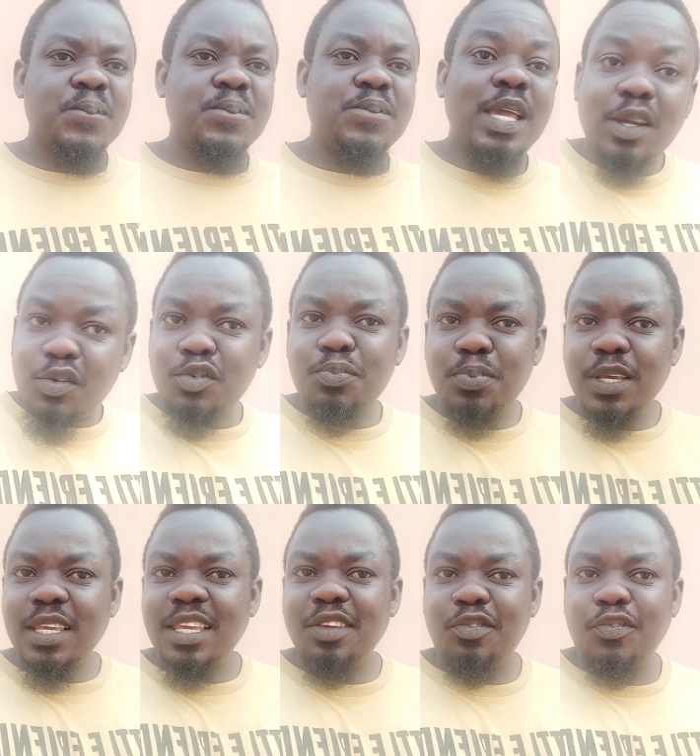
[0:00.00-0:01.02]
There could
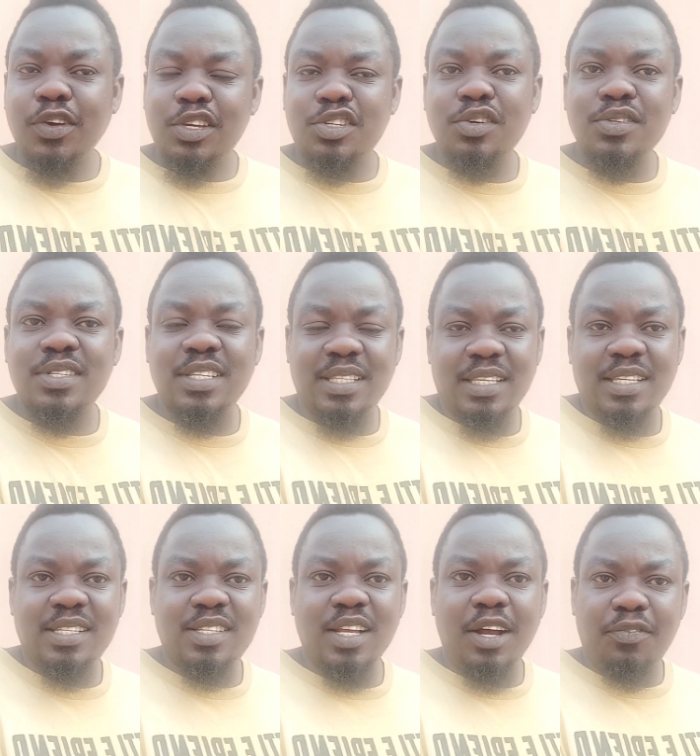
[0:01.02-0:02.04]
be infections in
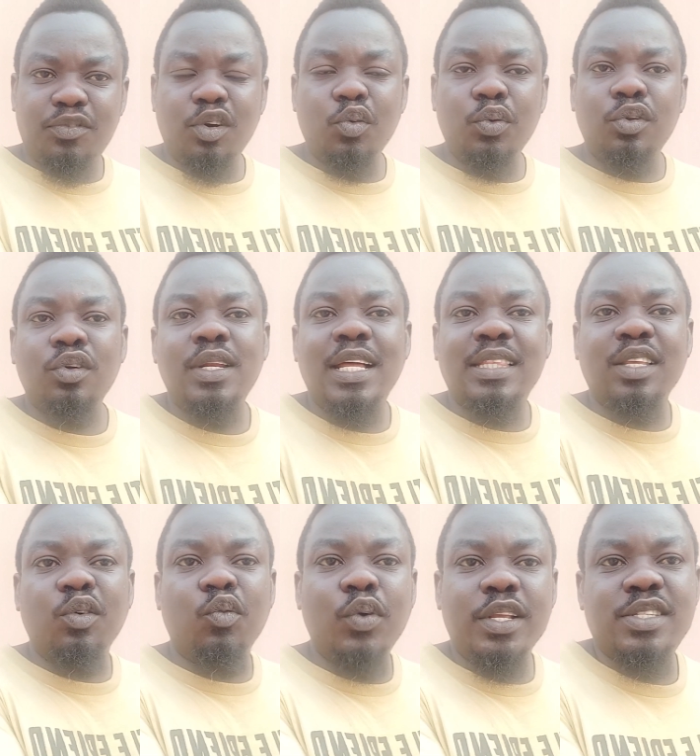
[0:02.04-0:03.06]
it. After all, we know that the
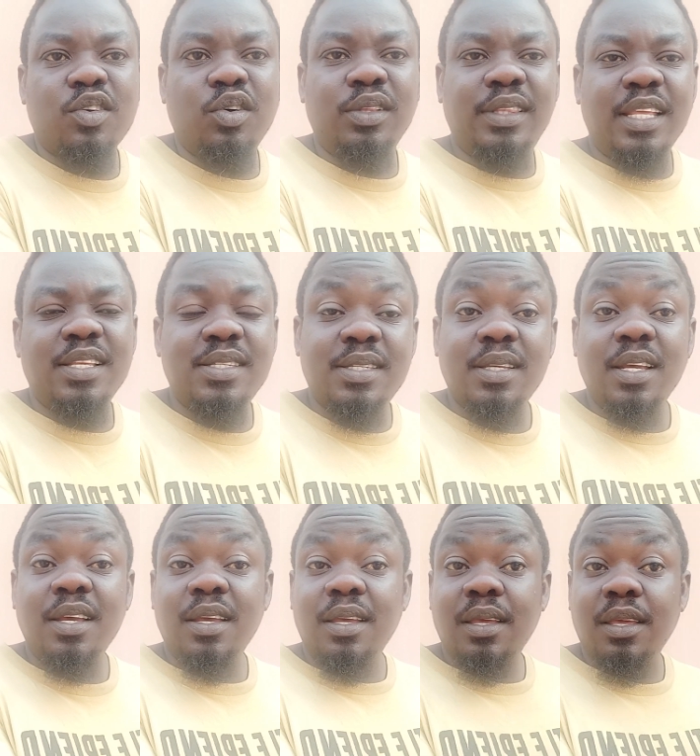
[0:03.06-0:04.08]
waste contains
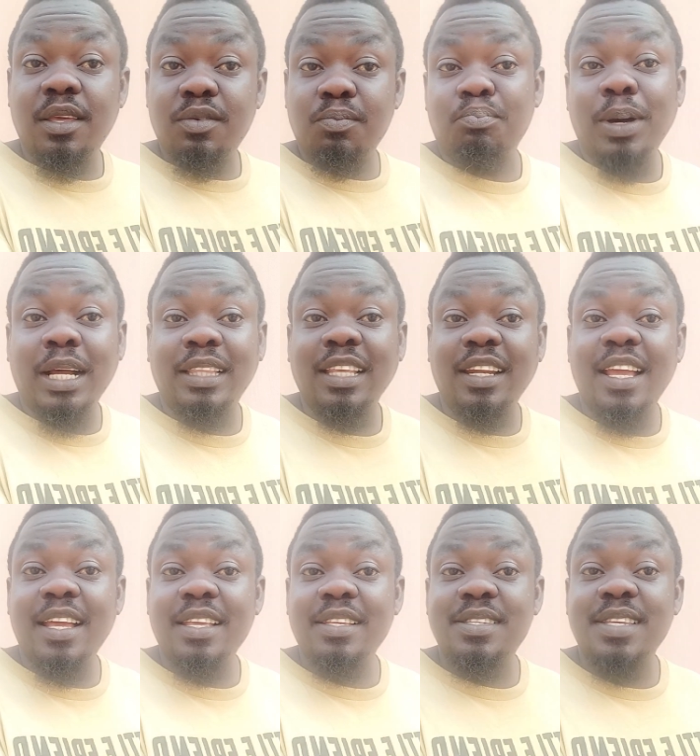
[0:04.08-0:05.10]

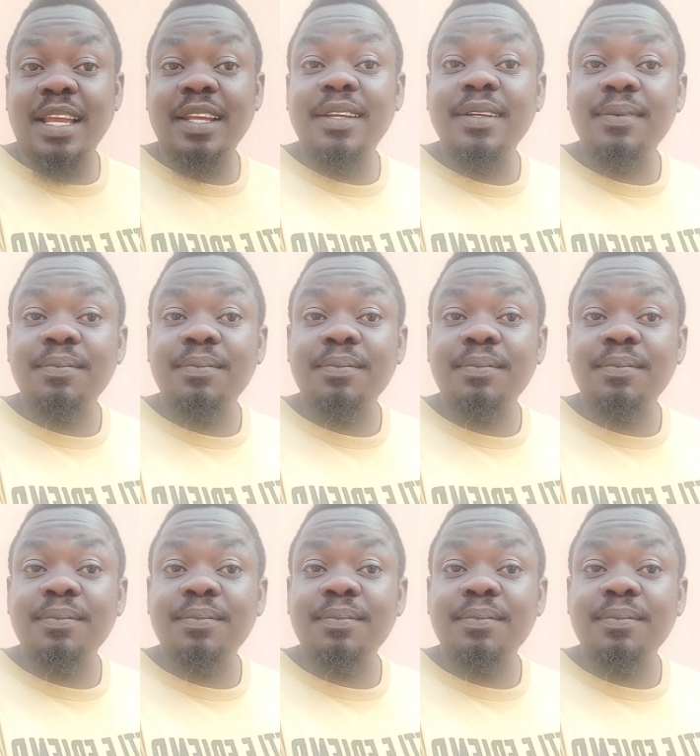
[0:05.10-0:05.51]
bacteria inside.